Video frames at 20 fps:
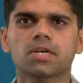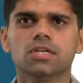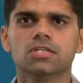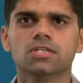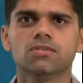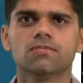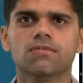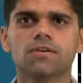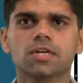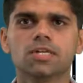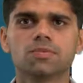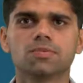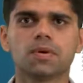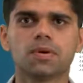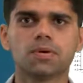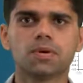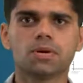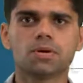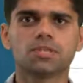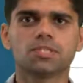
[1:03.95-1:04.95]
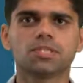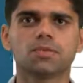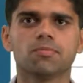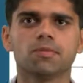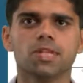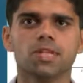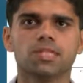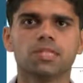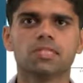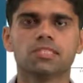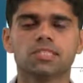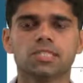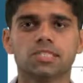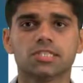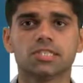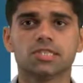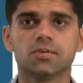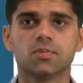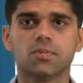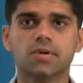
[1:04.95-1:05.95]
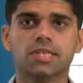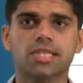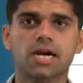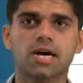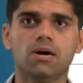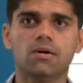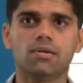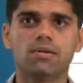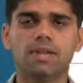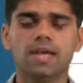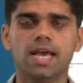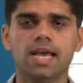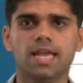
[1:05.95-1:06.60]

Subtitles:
So first we're going to simulate the system without